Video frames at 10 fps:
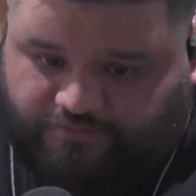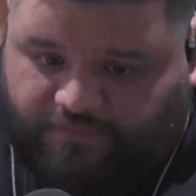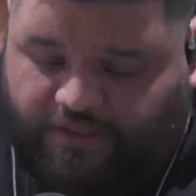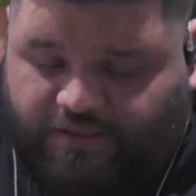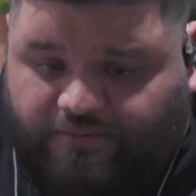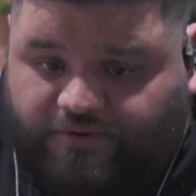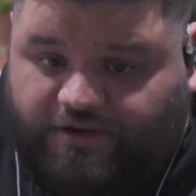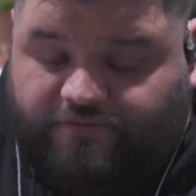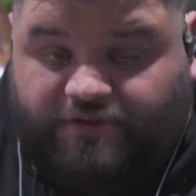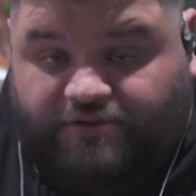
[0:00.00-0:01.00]
and then
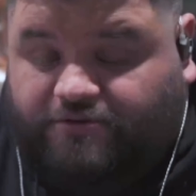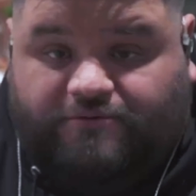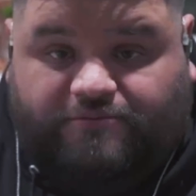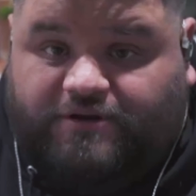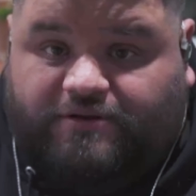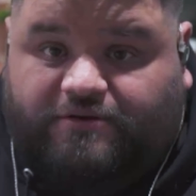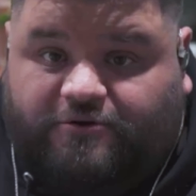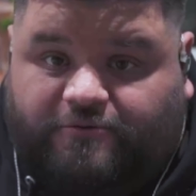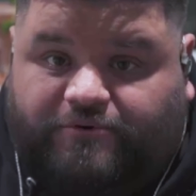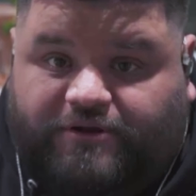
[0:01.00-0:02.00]
whenever you do want to
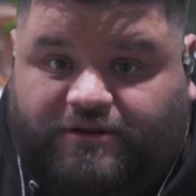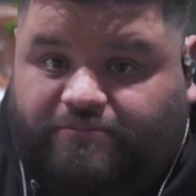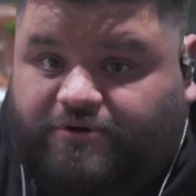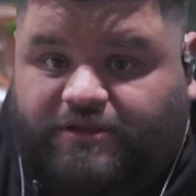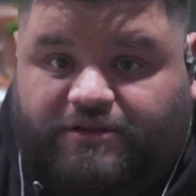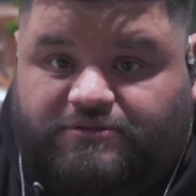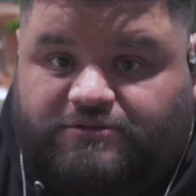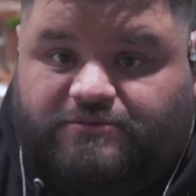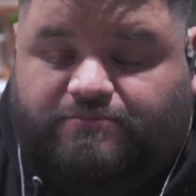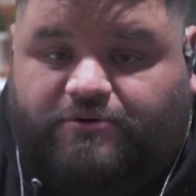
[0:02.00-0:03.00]
incorporate and bring it
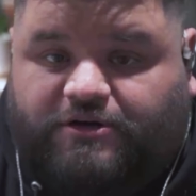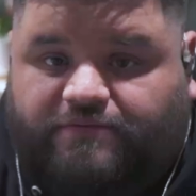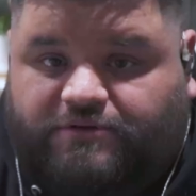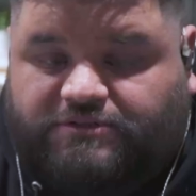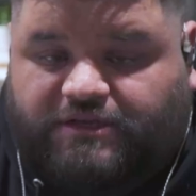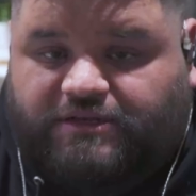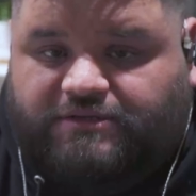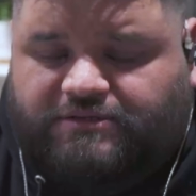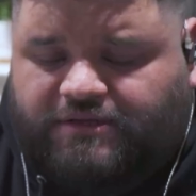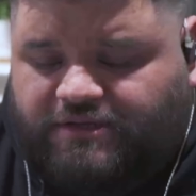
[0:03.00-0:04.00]
into part of your set
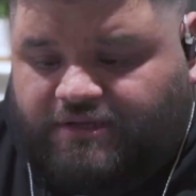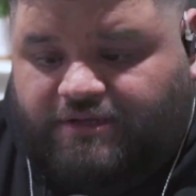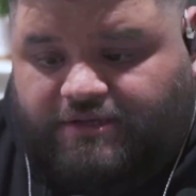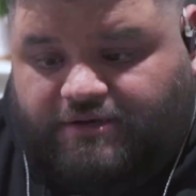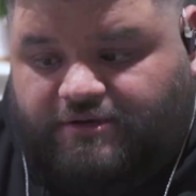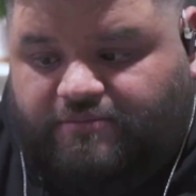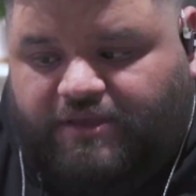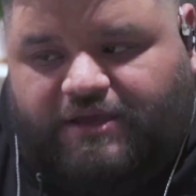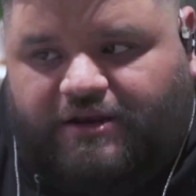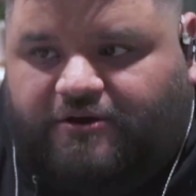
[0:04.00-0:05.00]
list, they
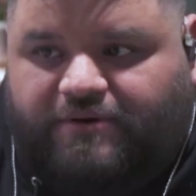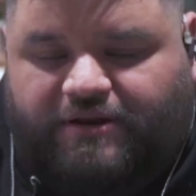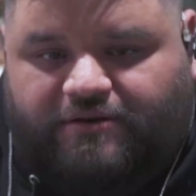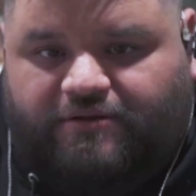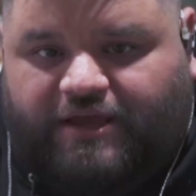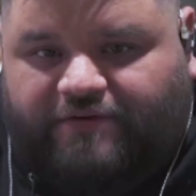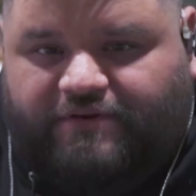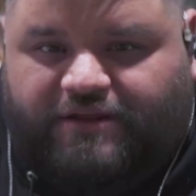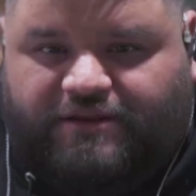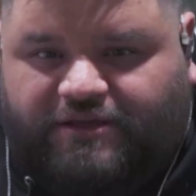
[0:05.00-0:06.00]
kind of already have an
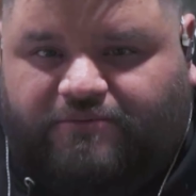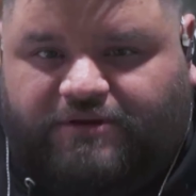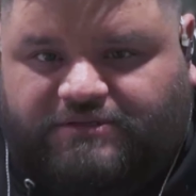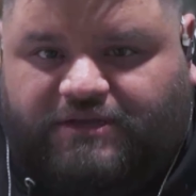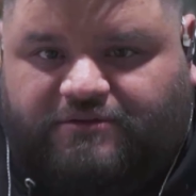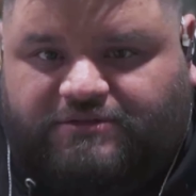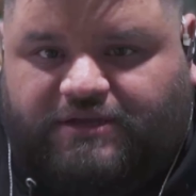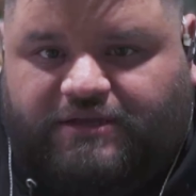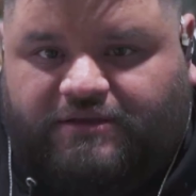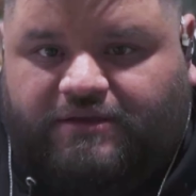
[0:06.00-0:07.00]
idea what it sounds like.